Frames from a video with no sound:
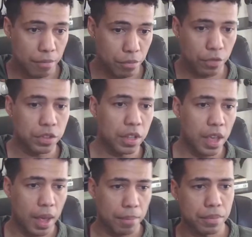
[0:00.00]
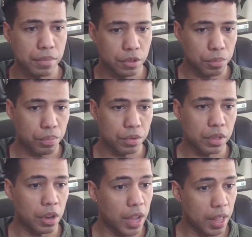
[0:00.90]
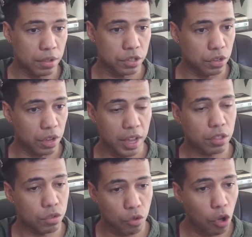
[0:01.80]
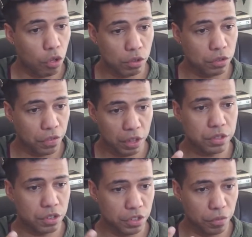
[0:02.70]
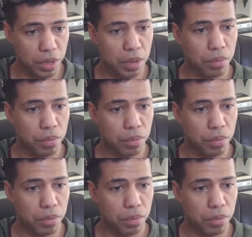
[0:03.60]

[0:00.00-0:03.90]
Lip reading: have moved to the app. And to get through all those filters of